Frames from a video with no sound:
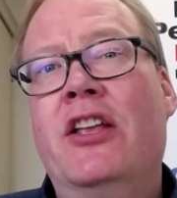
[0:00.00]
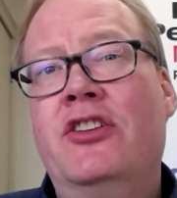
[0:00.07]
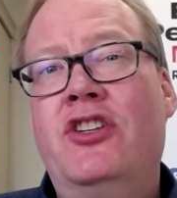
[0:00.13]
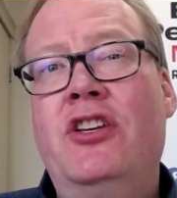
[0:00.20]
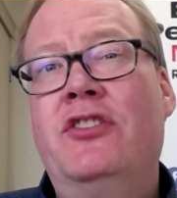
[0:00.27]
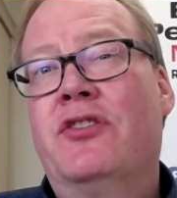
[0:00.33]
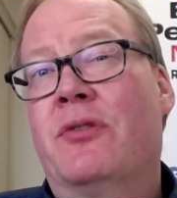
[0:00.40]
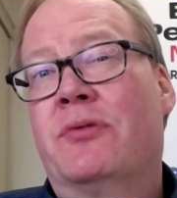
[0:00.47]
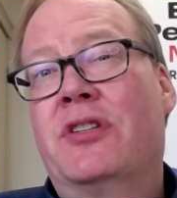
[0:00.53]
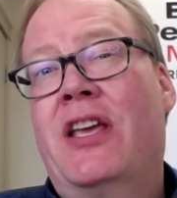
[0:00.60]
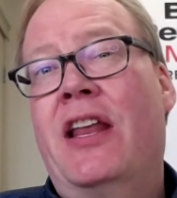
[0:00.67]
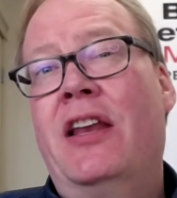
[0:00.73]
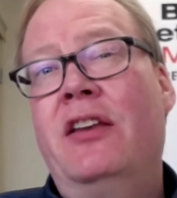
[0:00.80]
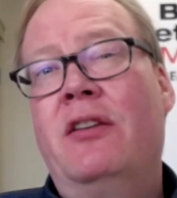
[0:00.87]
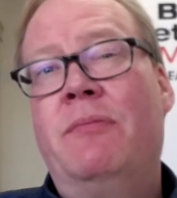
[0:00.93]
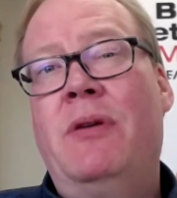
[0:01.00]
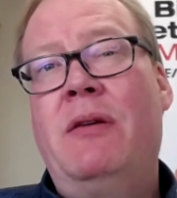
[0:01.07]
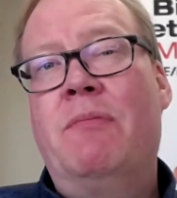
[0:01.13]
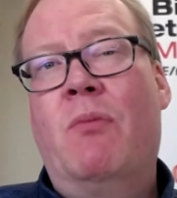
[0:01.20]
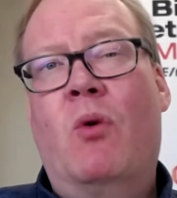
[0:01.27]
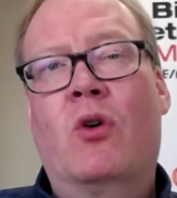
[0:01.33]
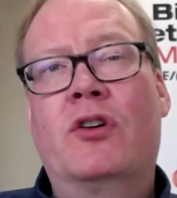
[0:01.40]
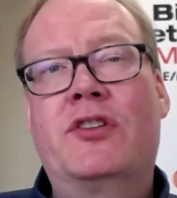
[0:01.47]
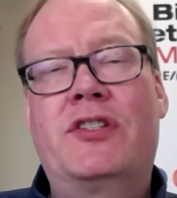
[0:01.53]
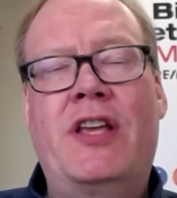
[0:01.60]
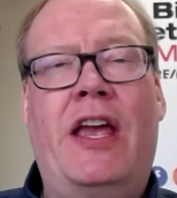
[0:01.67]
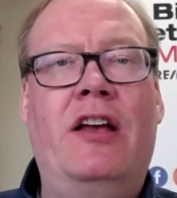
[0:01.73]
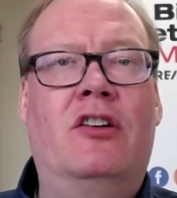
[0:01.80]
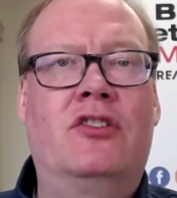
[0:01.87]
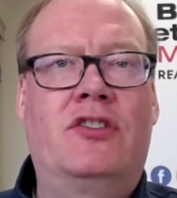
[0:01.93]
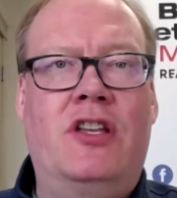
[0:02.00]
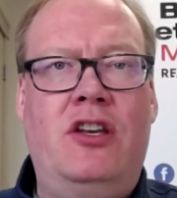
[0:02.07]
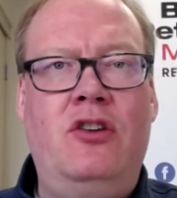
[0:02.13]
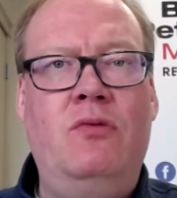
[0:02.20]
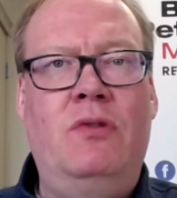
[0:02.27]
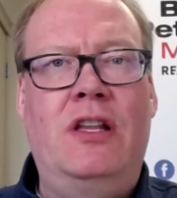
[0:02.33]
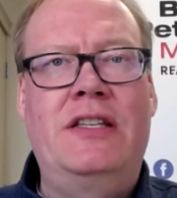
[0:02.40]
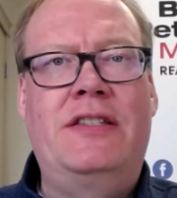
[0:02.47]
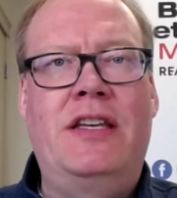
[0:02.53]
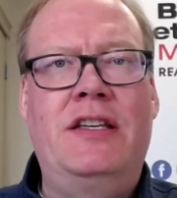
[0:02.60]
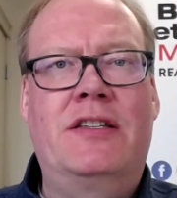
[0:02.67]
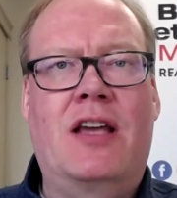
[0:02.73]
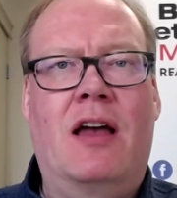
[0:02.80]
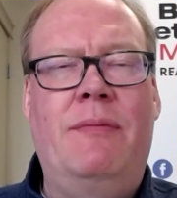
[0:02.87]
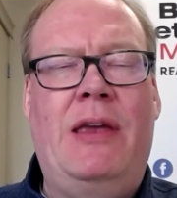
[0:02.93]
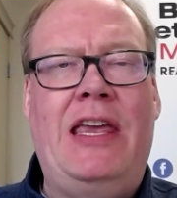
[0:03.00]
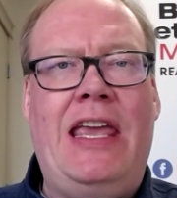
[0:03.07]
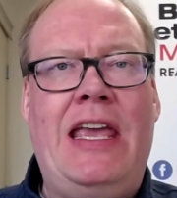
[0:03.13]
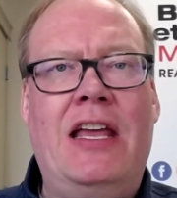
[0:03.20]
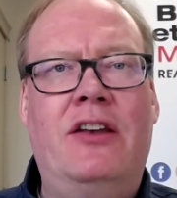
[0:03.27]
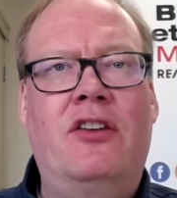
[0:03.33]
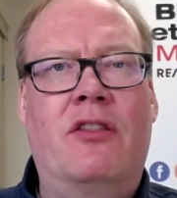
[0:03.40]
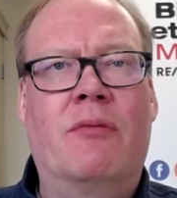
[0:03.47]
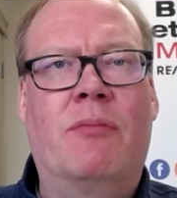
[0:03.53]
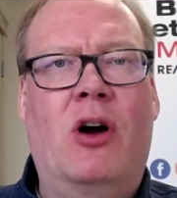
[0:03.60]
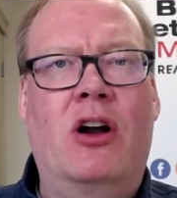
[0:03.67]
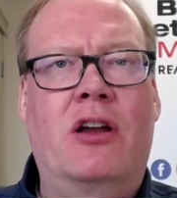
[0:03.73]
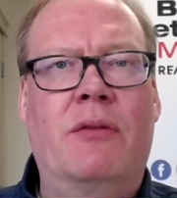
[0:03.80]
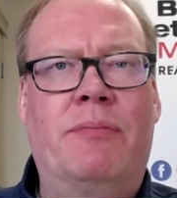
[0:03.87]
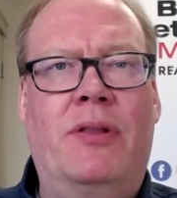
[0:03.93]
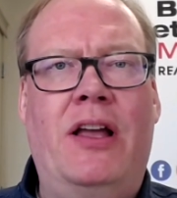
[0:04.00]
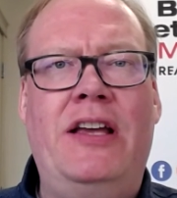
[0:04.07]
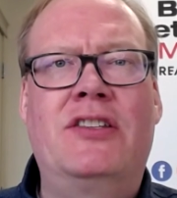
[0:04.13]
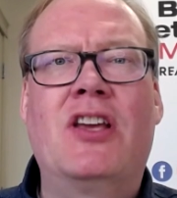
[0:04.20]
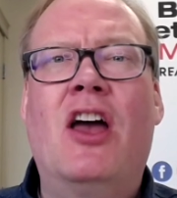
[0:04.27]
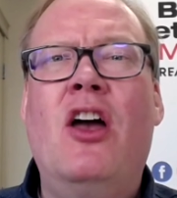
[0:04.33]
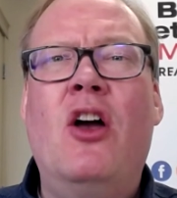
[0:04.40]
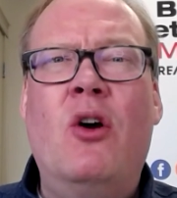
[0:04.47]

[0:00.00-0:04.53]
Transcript: geez, there was getting to be more sales and new listings coming into the marketplace.